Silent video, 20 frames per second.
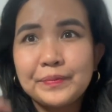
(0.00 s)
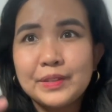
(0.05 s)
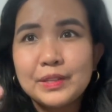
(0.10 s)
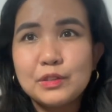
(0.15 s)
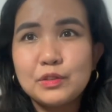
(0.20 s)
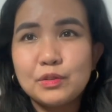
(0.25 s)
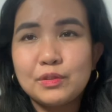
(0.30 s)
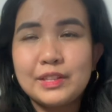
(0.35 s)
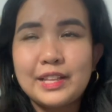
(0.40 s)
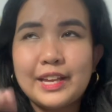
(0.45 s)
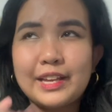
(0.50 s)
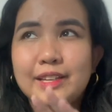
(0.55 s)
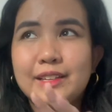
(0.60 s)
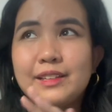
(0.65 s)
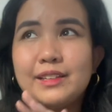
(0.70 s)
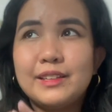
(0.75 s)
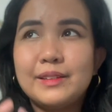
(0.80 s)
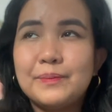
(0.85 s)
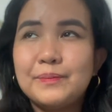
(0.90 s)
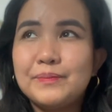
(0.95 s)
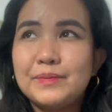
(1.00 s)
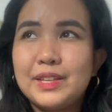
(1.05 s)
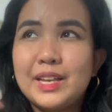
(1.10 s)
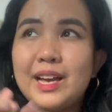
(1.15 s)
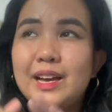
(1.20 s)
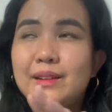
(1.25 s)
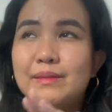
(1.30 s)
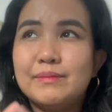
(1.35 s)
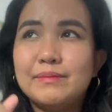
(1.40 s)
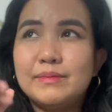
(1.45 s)
So like,
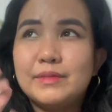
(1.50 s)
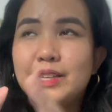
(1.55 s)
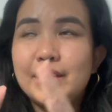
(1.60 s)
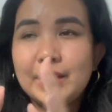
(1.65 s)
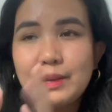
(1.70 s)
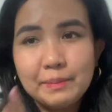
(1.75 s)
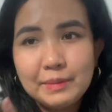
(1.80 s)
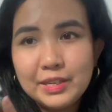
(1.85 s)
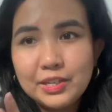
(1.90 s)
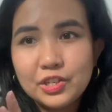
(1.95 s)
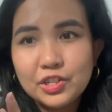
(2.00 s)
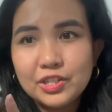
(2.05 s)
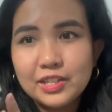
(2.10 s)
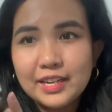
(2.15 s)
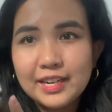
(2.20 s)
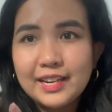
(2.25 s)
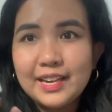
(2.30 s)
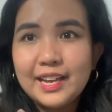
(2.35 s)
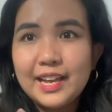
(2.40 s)
yeah, the image